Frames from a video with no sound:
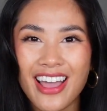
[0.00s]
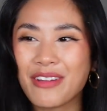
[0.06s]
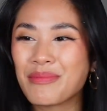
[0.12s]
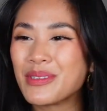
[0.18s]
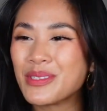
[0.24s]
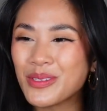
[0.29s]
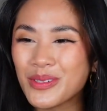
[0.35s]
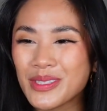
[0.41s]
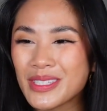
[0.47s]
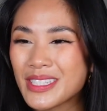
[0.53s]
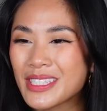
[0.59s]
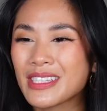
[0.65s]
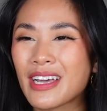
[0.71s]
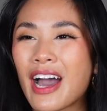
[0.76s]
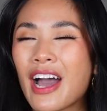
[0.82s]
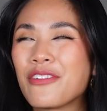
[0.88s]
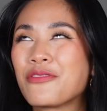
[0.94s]
I've been using
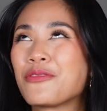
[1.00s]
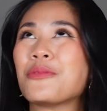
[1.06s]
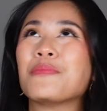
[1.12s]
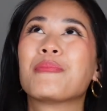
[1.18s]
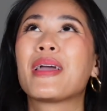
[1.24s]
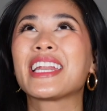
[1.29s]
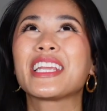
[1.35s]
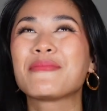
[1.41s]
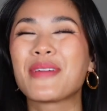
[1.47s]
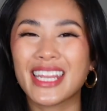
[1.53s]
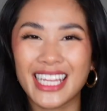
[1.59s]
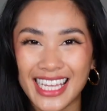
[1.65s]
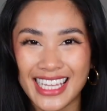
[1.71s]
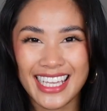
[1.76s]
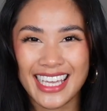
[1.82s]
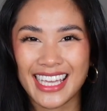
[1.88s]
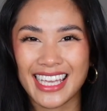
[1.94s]
Sky for many,
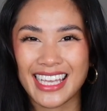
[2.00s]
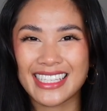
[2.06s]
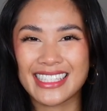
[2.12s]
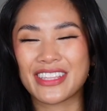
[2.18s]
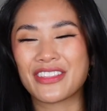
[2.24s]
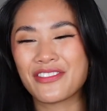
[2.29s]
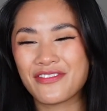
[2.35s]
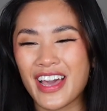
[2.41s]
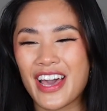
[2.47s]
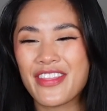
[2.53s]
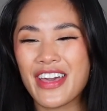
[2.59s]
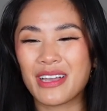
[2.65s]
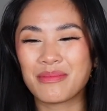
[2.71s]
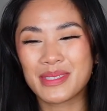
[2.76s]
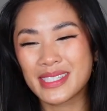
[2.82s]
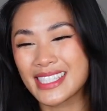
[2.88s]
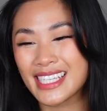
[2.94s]
many years, and the fact
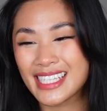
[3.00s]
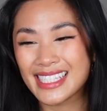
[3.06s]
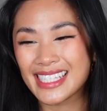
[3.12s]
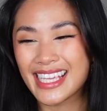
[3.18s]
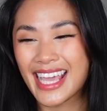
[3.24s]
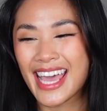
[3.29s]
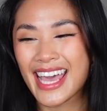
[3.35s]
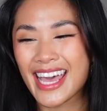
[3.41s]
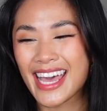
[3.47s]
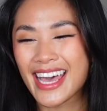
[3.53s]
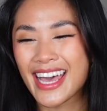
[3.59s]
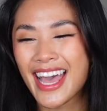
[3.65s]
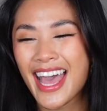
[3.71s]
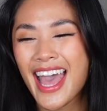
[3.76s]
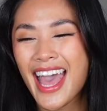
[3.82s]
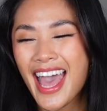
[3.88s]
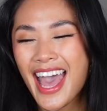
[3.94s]
that I'm sitting here
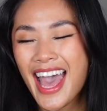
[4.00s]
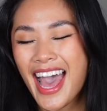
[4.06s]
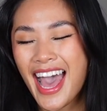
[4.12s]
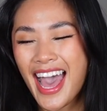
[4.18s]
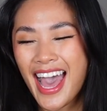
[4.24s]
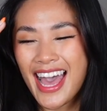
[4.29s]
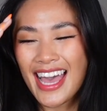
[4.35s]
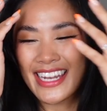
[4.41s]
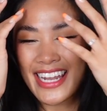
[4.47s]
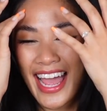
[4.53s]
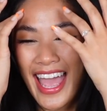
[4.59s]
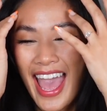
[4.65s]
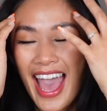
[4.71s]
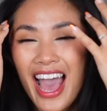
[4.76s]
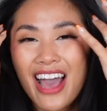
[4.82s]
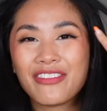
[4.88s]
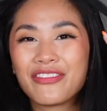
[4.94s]
and I
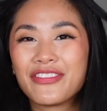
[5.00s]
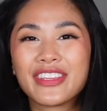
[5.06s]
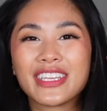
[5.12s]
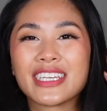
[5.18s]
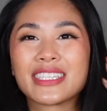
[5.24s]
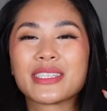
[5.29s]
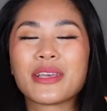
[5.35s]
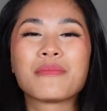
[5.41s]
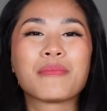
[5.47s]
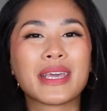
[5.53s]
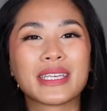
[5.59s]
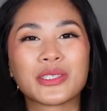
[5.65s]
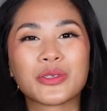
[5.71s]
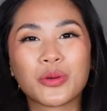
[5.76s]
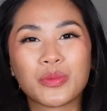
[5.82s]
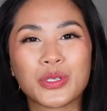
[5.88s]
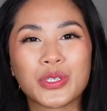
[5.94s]
have this
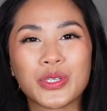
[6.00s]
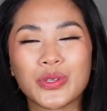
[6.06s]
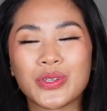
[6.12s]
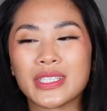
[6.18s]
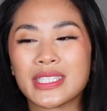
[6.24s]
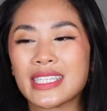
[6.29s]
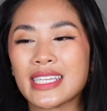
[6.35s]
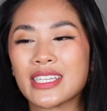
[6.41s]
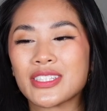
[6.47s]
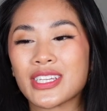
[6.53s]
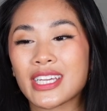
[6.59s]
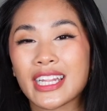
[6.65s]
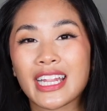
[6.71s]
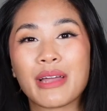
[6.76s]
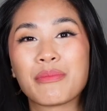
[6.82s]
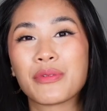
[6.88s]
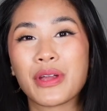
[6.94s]
amazing opportunity to
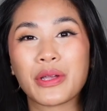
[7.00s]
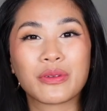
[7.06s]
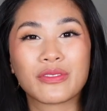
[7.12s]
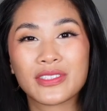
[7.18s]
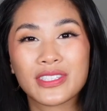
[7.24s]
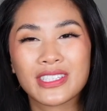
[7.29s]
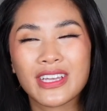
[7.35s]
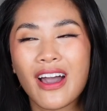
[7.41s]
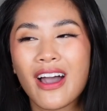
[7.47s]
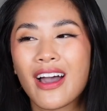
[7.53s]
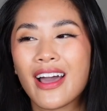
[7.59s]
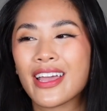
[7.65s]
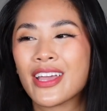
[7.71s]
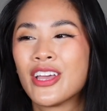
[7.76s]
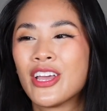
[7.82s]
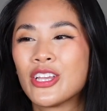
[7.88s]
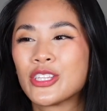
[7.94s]
collaborate with
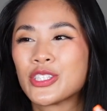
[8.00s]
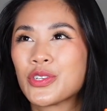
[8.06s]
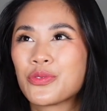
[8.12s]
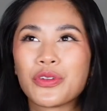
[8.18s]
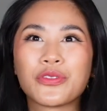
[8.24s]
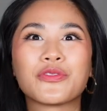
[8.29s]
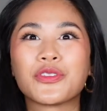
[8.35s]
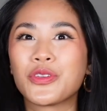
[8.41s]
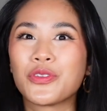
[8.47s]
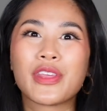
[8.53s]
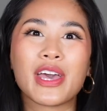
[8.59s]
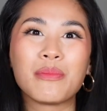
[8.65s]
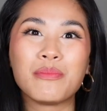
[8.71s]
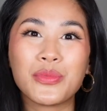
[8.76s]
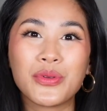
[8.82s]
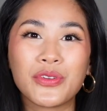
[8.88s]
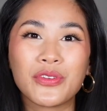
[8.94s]
Sky to review
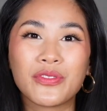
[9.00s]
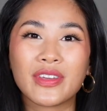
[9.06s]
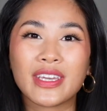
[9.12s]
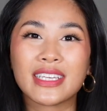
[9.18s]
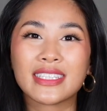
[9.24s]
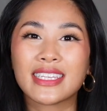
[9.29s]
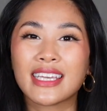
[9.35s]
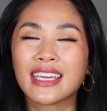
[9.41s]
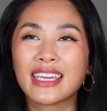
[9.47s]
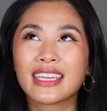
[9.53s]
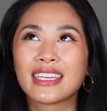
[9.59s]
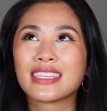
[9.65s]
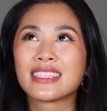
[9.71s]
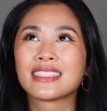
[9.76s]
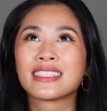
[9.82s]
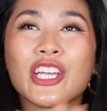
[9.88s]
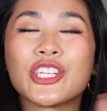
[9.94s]
their movies, it
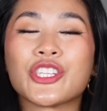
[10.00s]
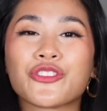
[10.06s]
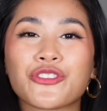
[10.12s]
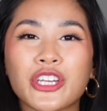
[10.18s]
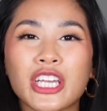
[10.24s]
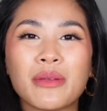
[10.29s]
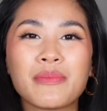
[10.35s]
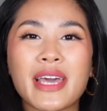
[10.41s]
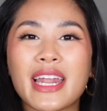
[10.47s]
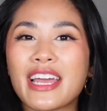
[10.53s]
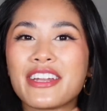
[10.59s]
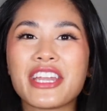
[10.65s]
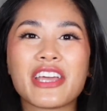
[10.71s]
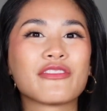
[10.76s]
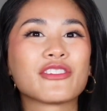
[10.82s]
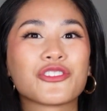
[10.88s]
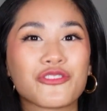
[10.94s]
is a dream that I
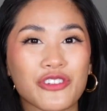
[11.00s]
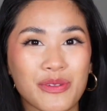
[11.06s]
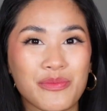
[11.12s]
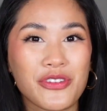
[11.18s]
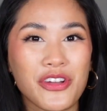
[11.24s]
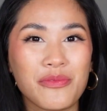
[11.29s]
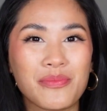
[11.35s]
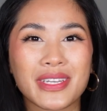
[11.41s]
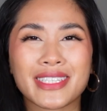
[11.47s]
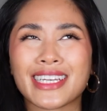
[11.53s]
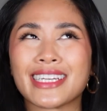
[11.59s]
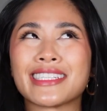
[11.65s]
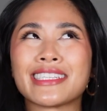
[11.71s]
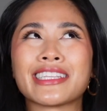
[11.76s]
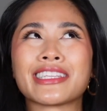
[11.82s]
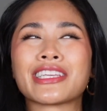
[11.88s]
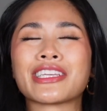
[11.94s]
never dreamed of because I
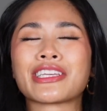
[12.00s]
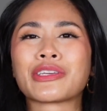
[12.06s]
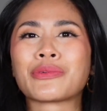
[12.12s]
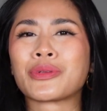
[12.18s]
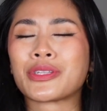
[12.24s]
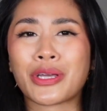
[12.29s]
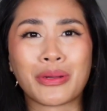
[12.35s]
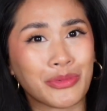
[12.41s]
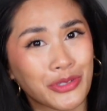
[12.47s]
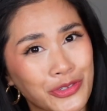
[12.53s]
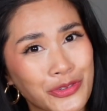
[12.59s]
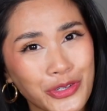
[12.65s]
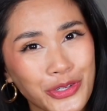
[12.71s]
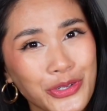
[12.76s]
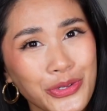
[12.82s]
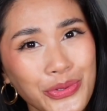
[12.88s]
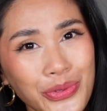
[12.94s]
didn't think it would come
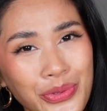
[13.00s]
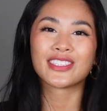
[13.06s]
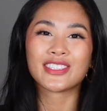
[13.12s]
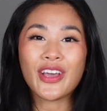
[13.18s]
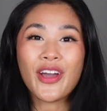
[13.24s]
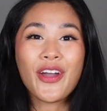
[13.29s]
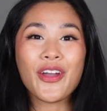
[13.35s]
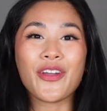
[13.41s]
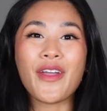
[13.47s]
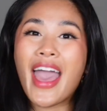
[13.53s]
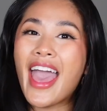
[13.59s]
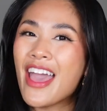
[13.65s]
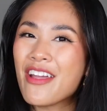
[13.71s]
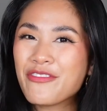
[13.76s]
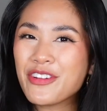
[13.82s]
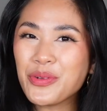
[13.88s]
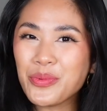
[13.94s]
true. So
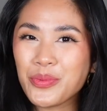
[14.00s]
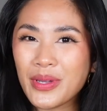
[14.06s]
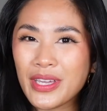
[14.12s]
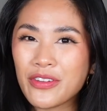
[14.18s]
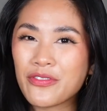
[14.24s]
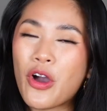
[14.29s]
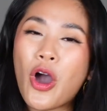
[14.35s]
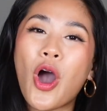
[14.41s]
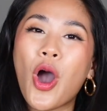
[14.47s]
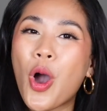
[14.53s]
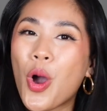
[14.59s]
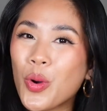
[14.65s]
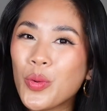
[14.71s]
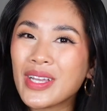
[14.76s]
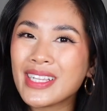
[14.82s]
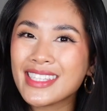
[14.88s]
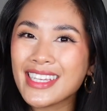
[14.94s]
every week for a
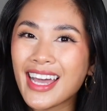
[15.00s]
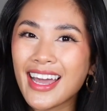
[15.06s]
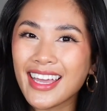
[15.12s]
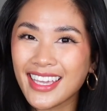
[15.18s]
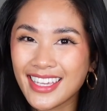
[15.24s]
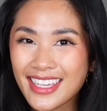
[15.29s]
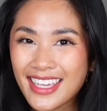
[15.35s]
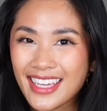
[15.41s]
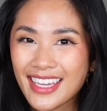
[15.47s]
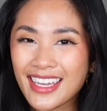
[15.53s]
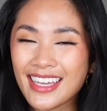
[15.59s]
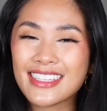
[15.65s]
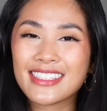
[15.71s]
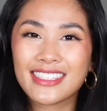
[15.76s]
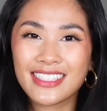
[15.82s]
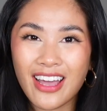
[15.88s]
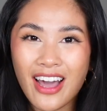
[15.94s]
whole entire year,
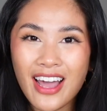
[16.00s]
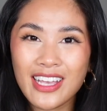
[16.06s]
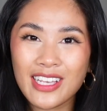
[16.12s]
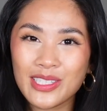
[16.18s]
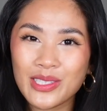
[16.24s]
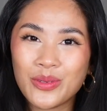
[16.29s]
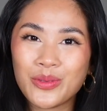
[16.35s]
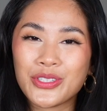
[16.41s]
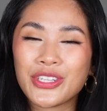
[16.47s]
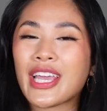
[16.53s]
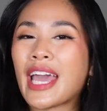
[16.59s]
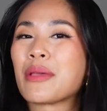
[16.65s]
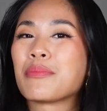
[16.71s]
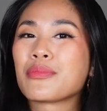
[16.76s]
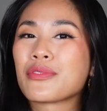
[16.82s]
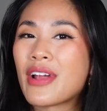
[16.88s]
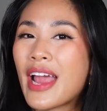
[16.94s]
Sky is launching
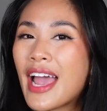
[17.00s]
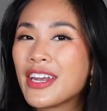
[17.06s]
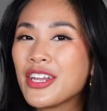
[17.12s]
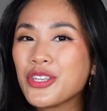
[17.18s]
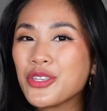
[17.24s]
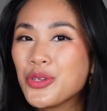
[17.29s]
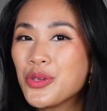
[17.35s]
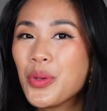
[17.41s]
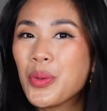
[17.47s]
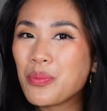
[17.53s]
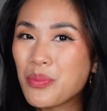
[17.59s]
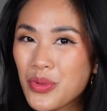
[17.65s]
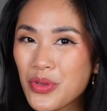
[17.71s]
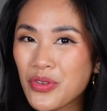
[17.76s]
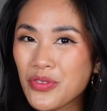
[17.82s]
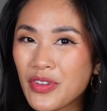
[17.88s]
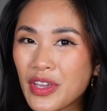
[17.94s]
a brand new
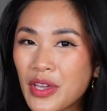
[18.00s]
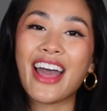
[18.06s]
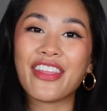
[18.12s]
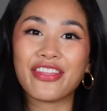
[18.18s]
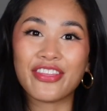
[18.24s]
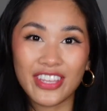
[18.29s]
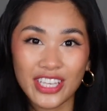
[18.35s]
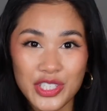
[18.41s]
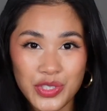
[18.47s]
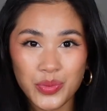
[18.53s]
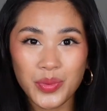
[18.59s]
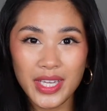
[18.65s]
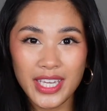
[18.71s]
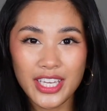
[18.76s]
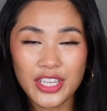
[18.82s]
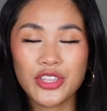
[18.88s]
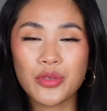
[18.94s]
movie. And this
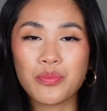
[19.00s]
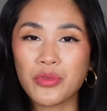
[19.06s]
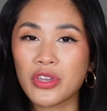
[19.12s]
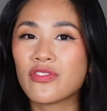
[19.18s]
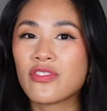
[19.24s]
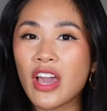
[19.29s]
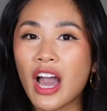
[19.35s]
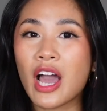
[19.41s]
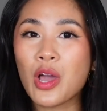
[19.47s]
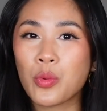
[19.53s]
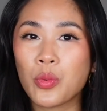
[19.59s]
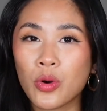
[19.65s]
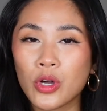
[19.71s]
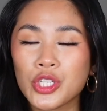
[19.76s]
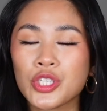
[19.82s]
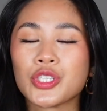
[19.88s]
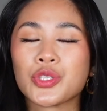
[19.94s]
week, the movie I
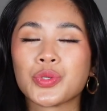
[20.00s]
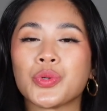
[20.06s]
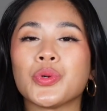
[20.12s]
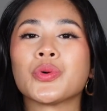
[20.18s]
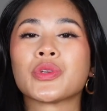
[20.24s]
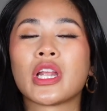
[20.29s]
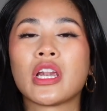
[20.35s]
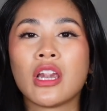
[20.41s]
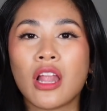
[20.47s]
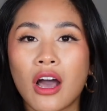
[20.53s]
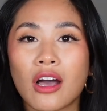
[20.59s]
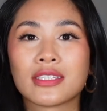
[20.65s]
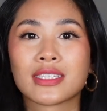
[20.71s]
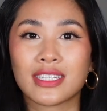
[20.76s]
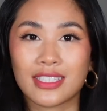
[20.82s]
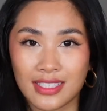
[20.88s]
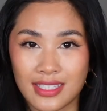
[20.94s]
watched is called
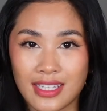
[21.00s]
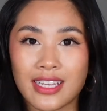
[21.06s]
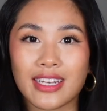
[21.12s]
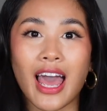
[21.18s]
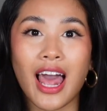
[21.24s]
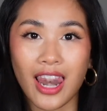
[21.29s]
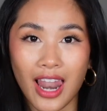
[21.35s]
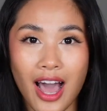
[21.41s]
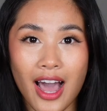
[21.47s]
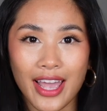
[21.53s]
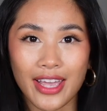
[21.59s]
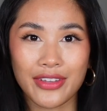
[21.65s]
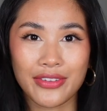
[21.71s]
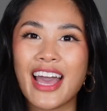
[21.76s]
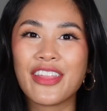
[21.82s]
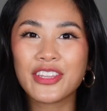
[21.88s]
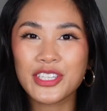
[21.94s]
Last Seen
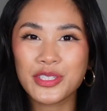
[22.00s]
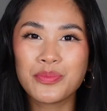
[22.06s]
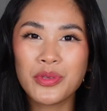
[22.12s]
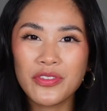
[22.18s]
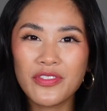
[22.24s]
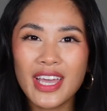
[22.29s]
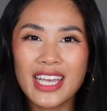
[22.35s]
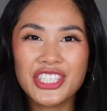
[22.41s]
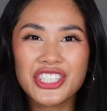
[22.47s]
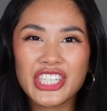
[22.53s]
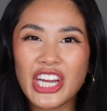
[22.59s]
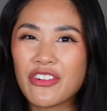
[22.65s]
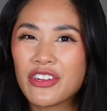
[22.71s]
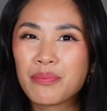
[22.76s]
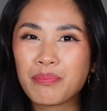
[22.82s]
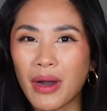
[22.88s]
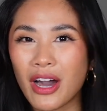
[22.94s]
Alive. And this movie has
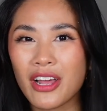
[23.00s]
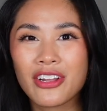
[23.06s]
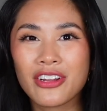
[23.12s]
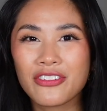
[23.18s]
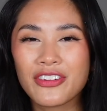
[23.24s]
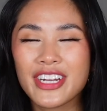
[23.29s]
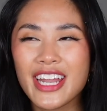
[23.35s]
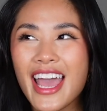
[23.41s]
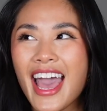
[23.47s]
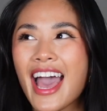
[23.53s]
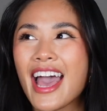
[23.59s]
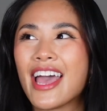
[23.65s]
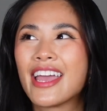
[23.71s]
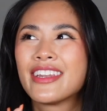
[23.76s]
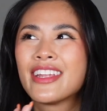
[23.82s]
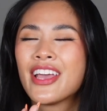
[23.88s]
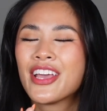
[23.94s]
Gerard Butler in it.
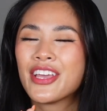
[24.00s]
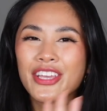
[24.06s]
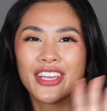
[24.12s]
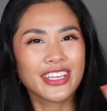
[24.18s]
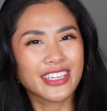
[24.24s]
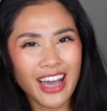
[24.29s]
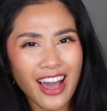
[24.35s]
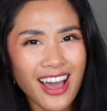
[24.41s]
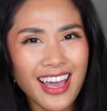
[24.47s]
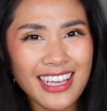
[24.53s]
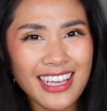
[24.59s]
And guys,